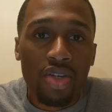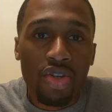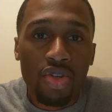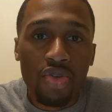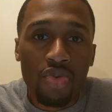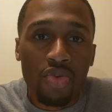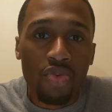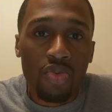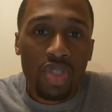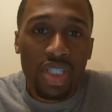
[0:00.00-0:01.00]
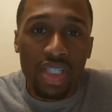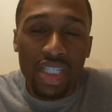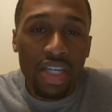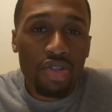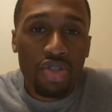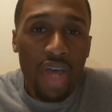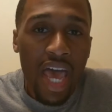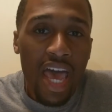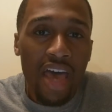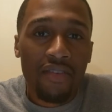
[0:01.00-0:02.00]
the skills you
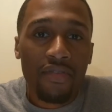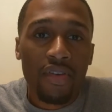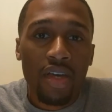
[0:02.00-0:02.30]
have,